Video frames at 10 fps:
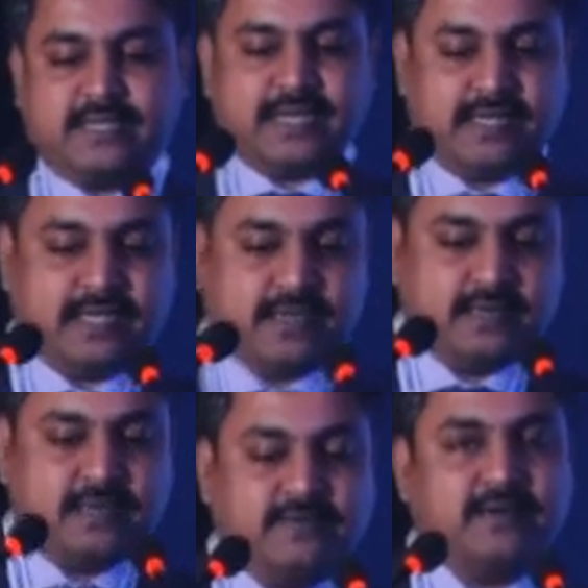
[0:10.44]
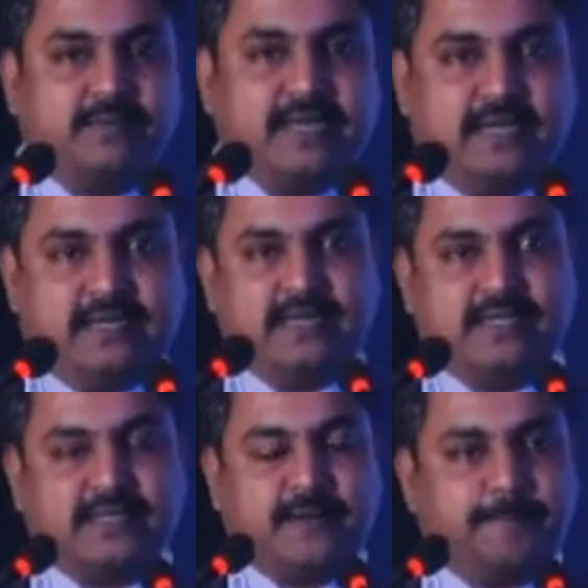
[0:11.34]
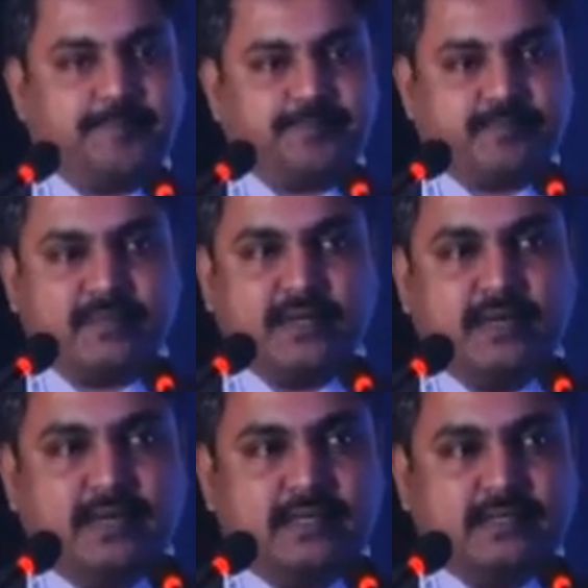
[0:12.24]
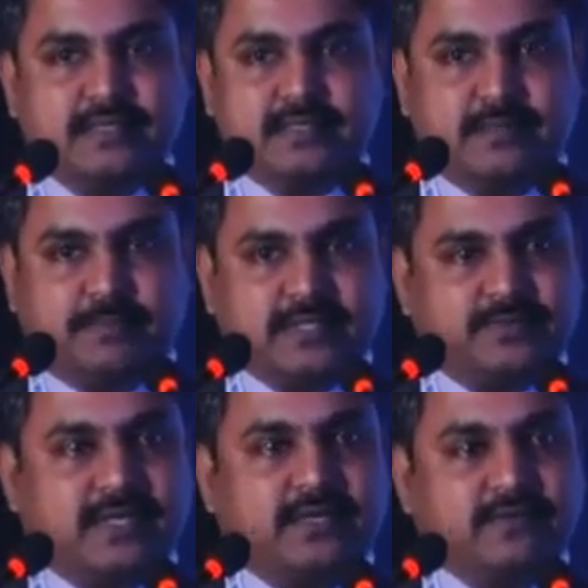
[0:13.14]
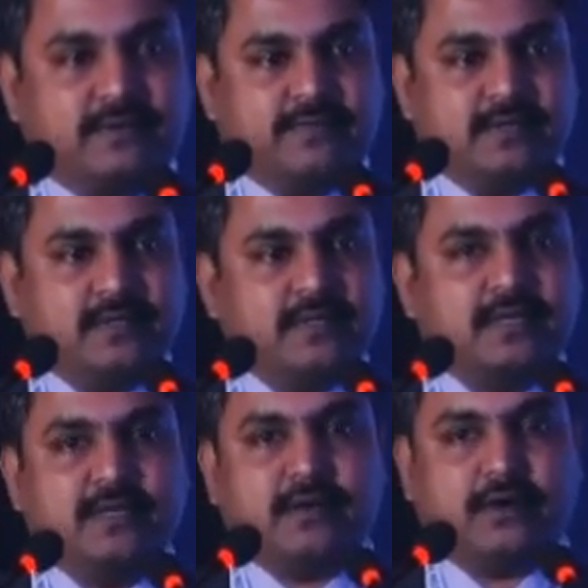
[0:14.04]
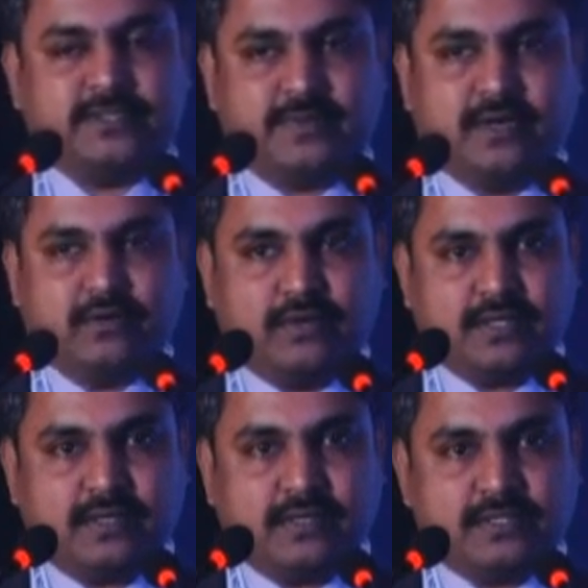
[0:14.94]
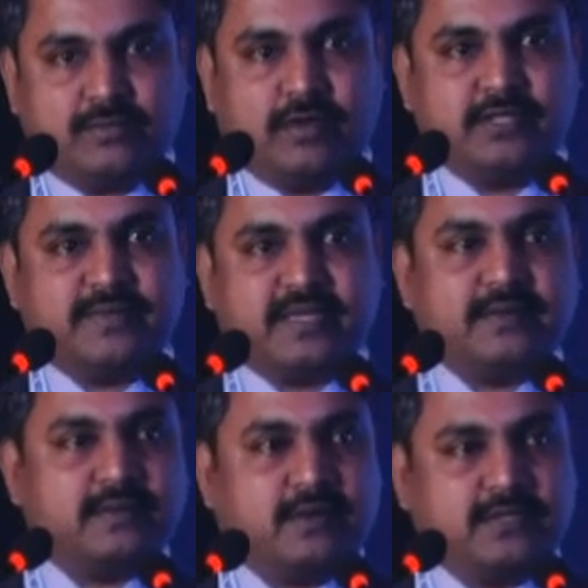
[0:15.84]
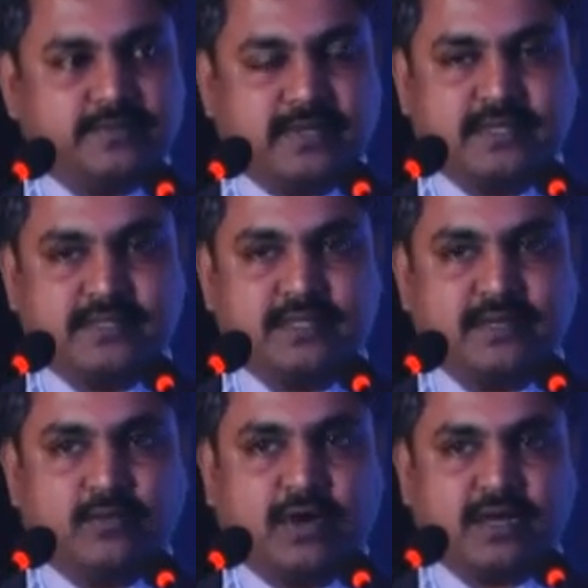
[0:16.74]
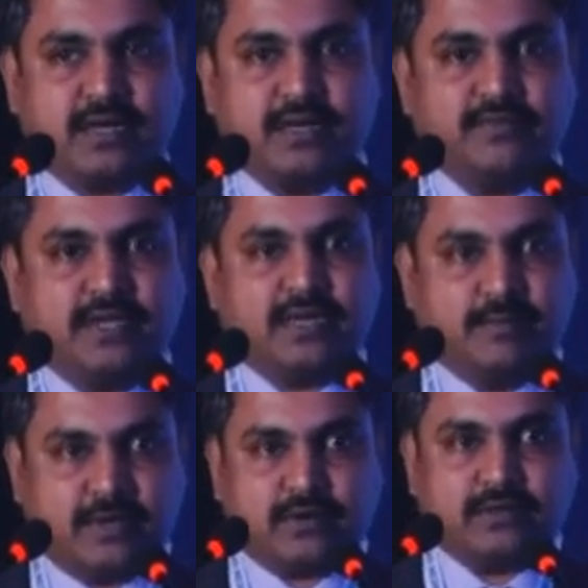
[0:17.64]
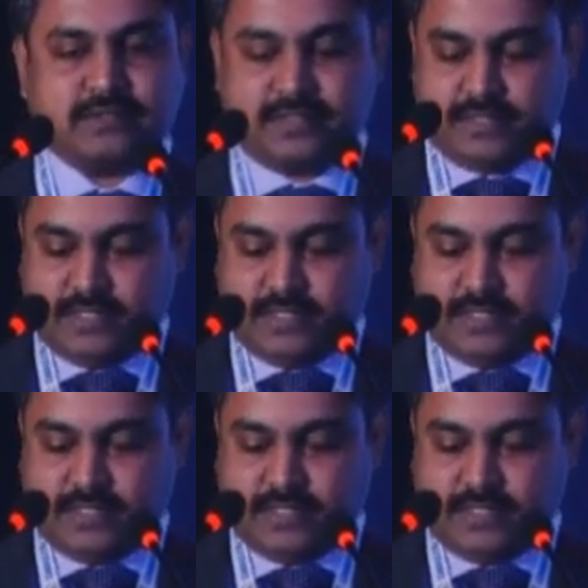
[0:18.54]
in getting entry-level pre-accreditation. This is the perspective of a hospital owner, a small segment hospitals, what we come across.